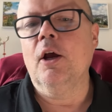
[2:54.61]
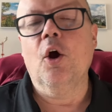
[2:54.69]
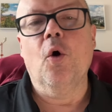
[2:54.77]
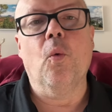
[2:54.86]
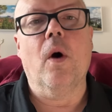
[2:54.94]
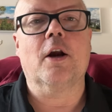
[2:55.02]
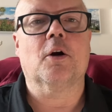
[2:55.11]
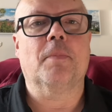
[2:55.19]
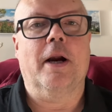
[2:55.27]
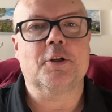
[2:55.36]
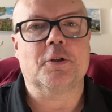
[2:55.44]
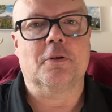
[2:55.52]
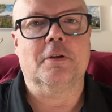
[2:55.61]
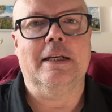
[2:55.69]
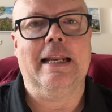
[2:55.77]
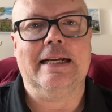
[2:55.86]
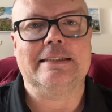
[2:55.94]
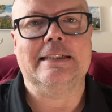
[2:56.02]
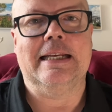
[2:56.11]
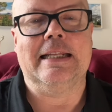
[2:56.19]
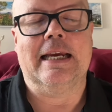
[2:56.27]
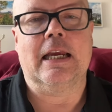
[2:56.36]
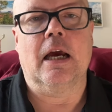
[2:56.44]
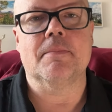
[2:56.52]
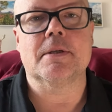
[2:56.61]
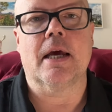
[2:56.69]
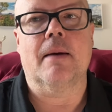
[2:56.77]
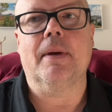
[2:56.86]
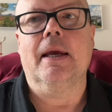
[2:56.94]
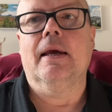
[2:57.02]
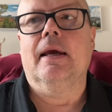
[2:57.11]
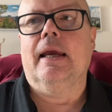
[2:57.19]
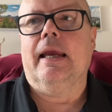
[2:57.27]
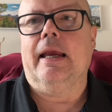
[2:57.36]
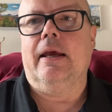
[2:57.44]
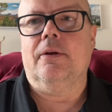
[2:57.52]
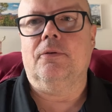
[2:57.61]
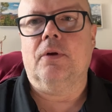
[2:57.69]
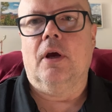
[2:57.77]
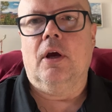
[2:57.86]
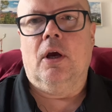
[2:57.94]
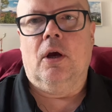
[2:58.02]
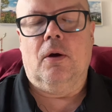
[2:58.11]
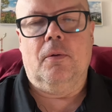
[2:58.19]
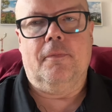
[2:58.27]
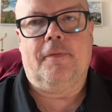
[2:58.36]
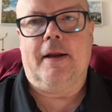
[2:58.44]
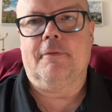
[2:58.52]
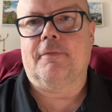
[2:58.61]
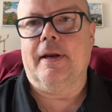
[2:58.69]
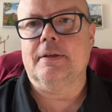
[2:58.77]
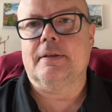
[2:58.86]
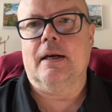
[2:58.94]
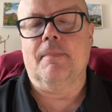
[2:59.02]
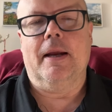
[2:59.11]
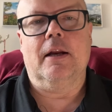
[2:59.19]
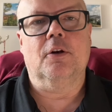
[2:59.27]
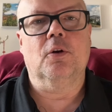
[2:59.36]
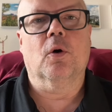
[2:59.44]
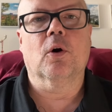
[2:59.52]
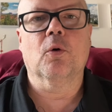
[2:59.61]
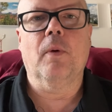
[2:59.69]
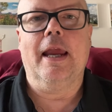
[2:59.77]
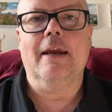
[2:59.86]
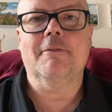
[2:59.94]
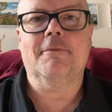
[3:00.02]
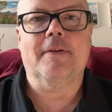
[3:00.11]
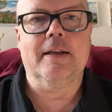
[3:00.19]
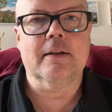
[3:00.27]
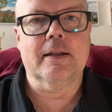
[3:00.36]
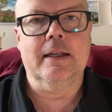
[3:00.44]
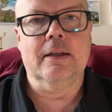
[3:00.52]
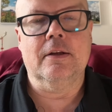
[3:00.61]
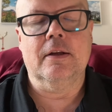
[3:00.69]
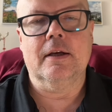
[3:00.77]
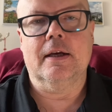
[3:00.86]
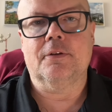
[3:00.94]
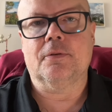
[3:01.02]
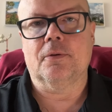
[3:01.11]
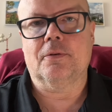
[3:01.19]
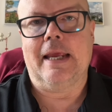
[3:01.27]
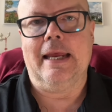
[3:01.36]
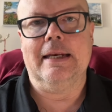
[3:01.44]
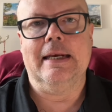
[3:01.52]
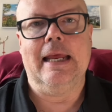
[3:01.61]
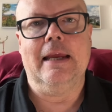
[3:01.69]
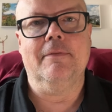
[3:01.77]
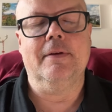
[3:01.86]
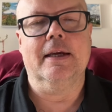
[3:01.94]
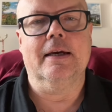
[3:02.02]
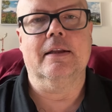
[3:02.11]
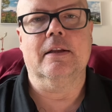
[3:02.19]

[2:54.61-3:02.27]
Water pressure, the next thing that comes up is, we've had friends that have been in Norway, Finland, so Scandinavia,